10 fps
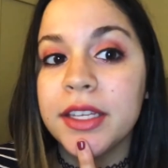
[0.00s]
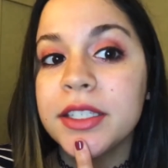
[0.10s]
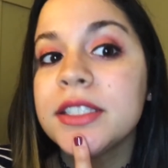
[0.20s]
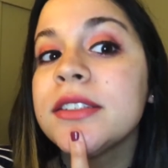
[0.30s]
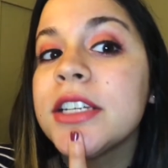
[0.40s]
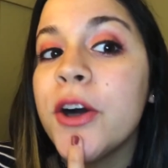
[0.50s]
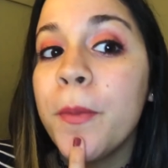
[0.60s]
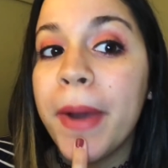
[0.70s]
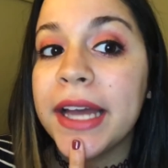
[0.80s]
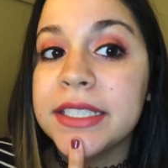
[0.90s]
this
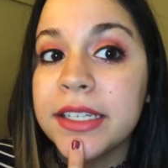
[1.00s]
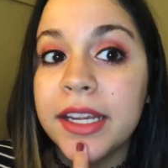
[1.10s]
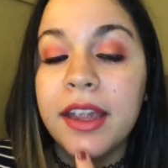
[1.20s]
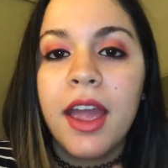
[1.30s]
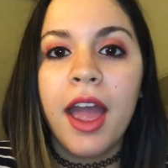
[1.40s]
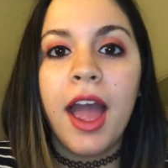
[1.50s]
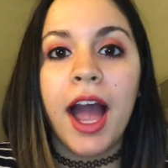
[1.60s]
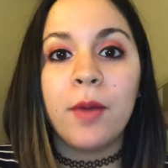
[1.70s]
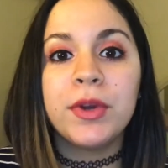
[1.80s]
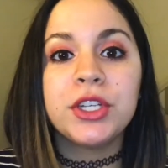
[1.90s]
opacity.
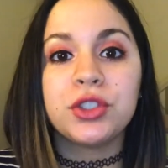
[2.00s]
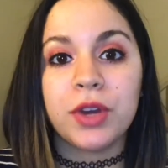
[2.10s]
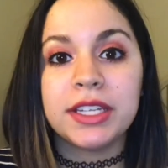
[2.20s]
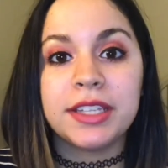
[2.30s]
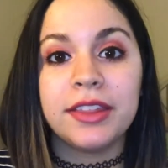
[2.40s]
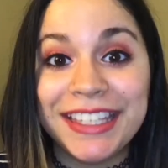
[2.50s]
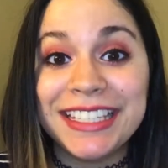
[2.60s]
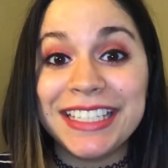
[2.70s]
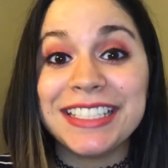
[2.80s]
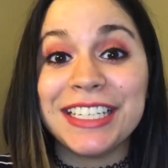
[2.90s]
I want to stress that
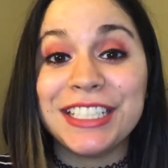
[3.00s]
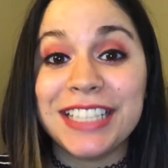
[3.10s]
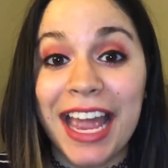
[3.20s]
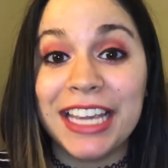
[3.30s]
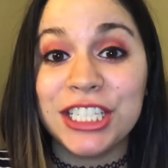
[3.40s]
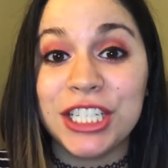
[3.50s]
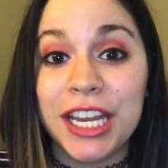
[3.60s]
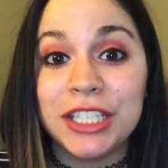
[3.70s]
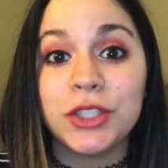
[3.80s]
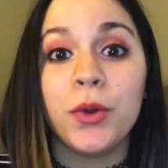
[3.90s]
this is a satin
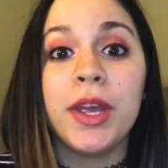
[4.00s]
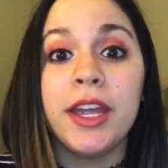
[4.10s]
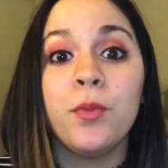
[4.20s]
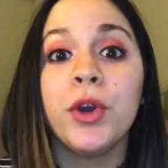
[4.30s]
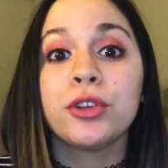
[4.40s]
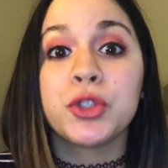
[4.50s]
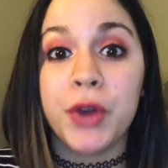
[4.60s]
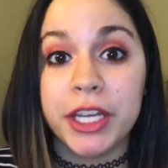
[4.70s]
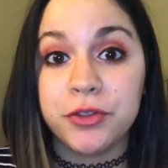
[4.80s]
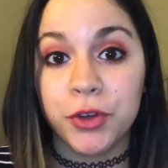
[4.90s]
shade, so it will
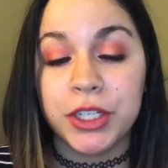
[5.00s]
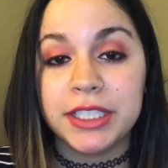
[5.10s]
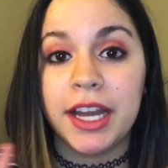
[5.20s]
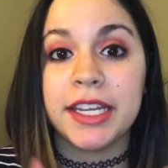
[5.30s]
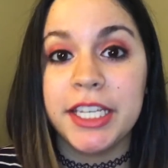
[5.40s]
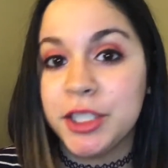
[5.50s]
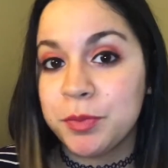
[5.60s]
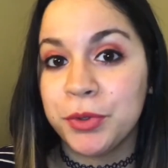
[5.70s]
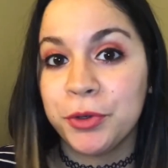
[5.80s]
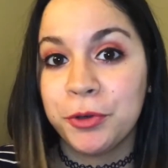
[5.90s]
transfer. It's not kiss
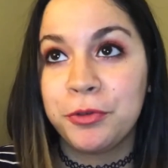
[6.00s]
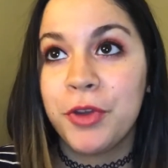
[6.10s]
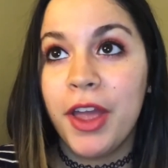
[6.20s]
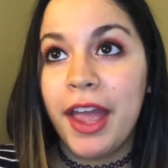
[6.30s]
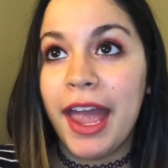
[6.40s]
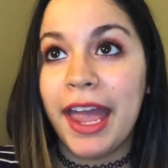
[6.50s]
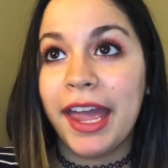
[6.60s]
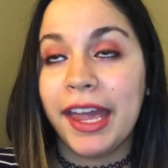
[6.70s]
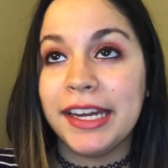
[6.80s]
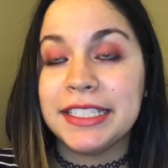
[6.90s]
proof
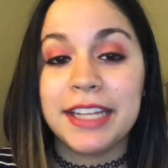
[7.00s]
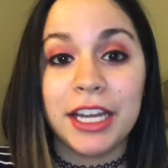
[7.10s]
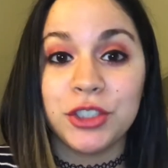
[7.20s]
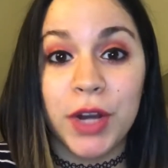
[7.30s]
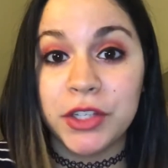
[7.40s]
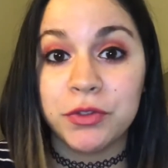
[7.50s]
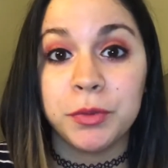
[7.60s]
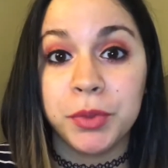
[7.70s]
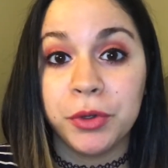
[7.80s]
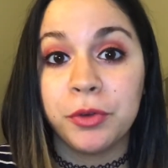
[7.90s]
and it's not transfer
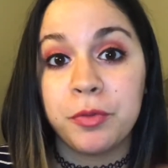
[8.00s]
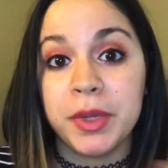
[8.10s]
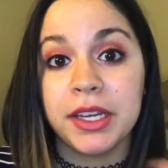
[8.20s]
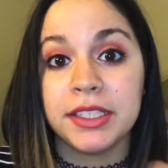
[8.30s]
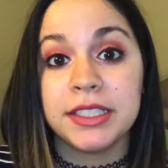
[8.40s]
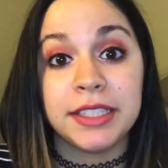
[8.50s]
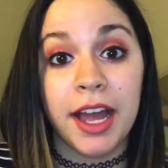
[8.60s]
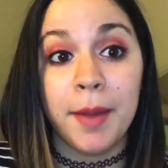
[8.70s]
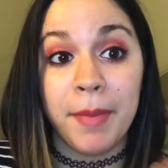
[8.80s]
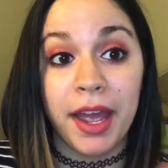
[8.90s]
proof because it's
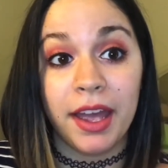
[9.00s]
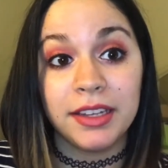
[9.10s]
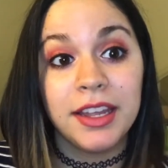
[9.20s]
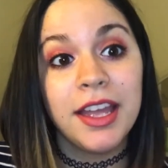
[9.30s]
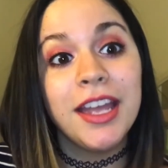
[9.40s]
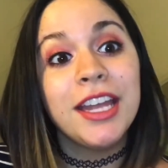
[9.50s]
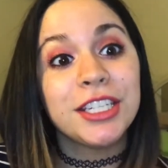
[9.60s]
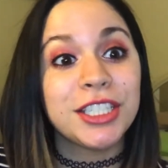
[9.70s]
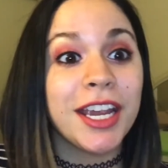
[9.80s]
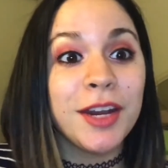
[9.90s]
not a matte
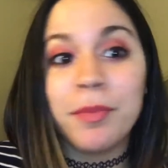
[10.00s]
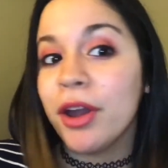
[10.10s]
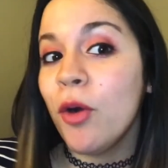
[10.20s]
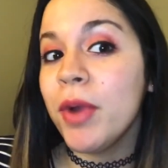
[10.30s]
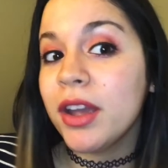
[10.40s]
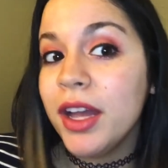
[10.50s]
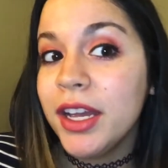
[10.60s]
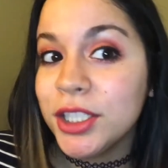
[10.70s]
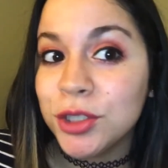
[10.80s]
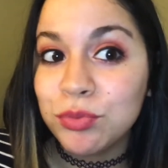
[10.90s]
shade, but oh my
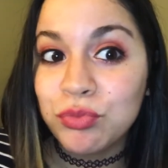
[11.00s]
gosh.